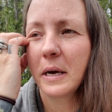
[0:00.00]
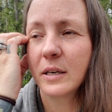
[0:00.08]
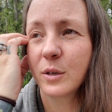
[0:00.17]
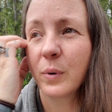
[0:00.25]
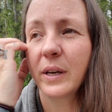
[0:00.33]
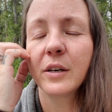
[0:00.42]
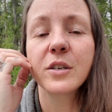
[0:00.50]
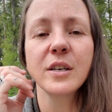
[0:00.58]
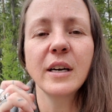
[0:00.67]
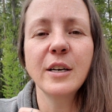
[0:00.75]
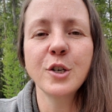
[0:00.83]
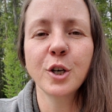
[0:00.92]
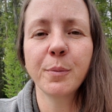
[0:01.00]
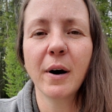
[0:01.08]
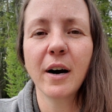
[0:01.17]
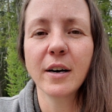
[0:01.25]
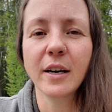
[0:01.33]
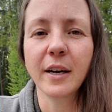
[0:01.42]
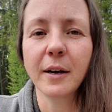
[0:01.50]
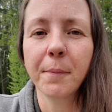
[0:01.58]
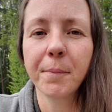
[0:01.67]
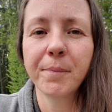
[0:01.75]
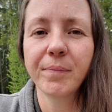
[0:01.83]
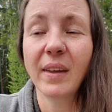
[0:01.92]
is when there's an injured party.
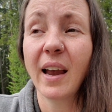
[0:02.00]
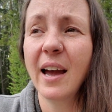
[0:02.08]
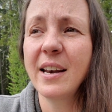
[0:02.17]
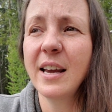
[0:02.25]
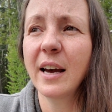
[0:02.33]
And